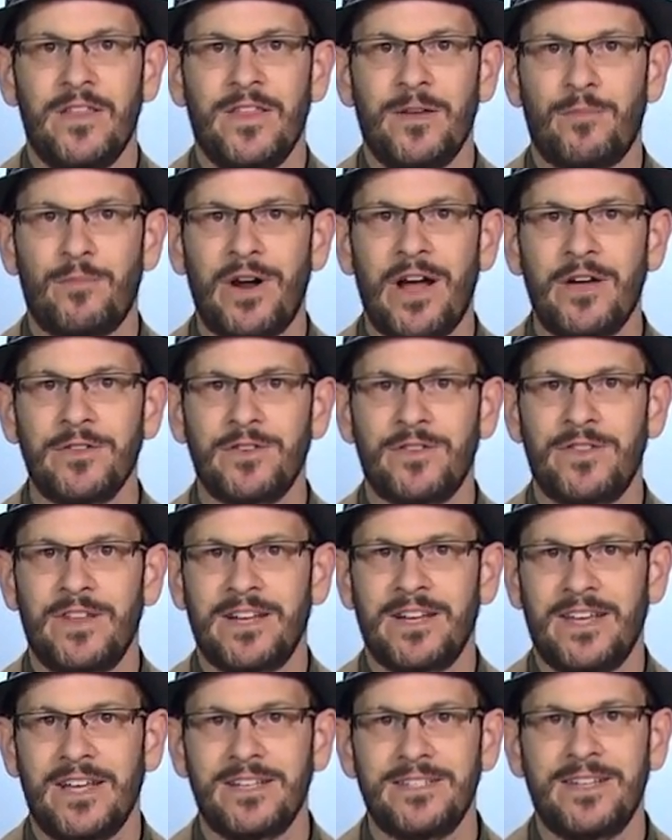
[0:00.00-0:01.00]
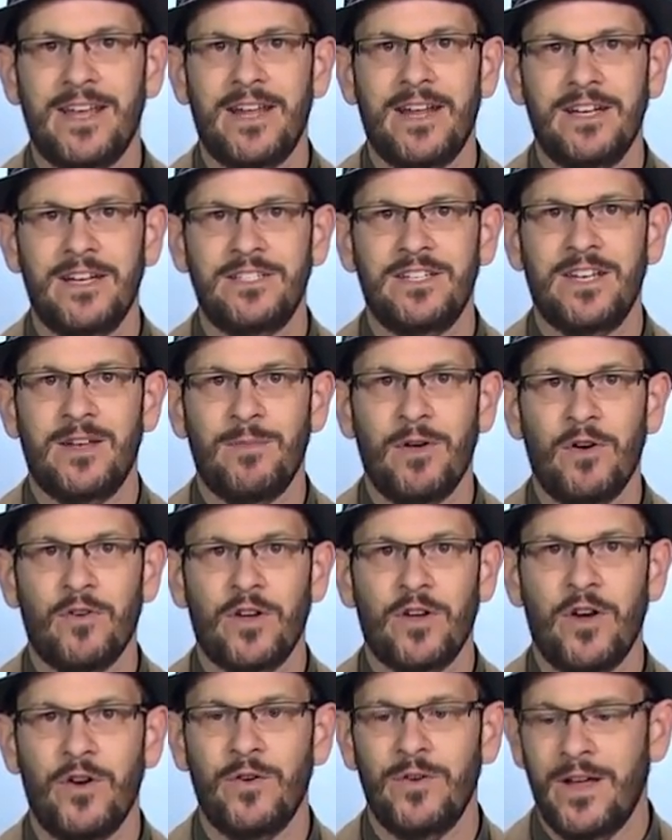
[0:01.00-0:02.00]
The browser then gets that HTML
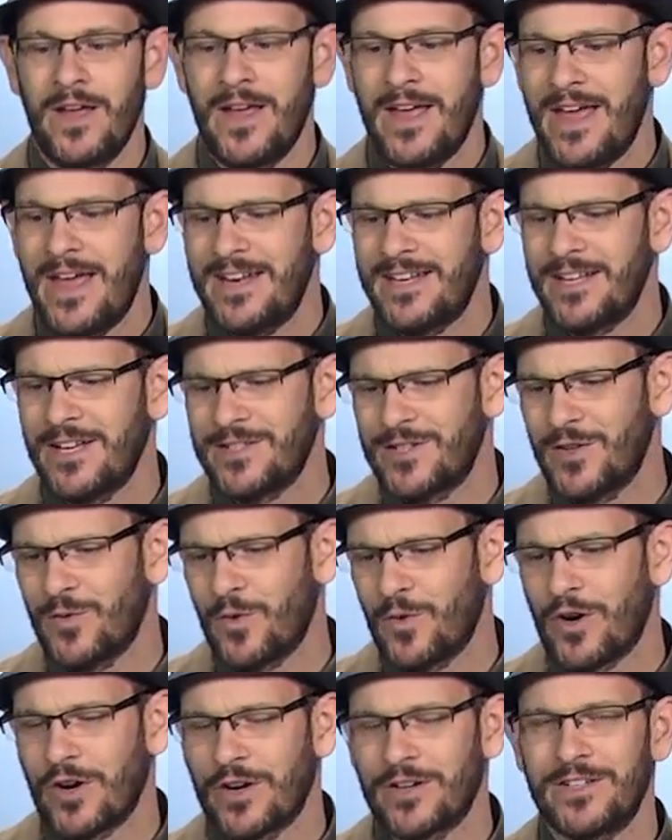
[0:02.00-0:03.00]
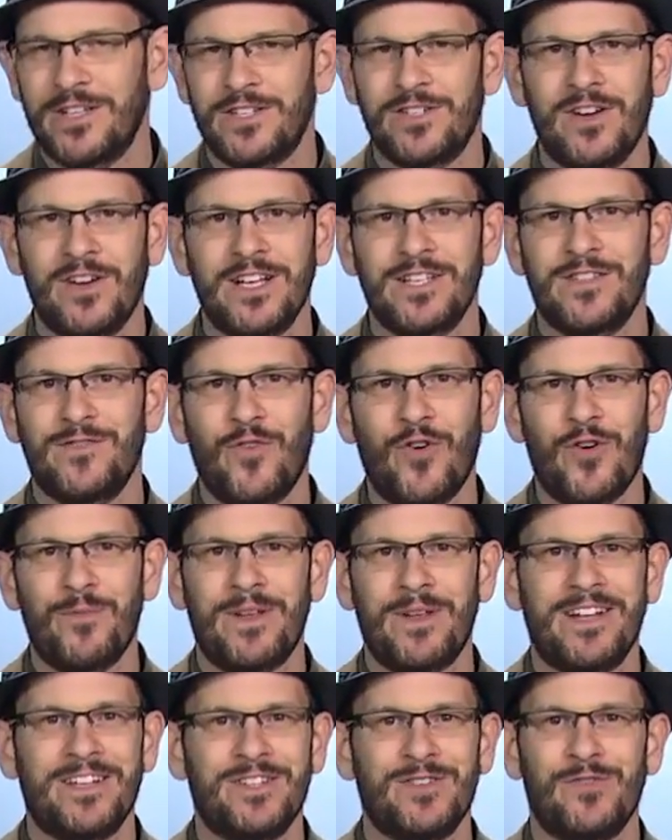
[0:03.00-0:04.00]
code and does the work to
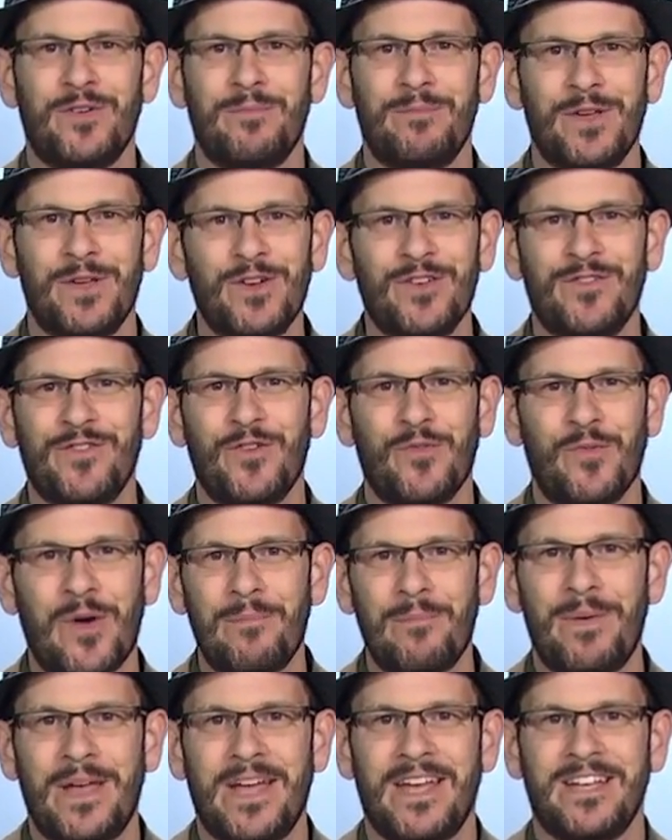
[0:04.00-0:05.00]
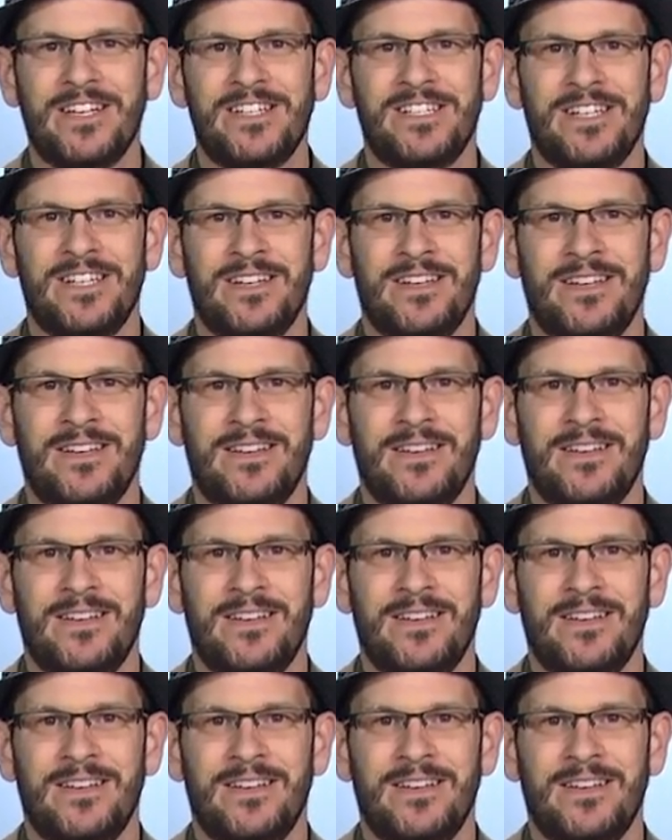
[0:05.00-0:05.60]
transform it into a beautiful web page.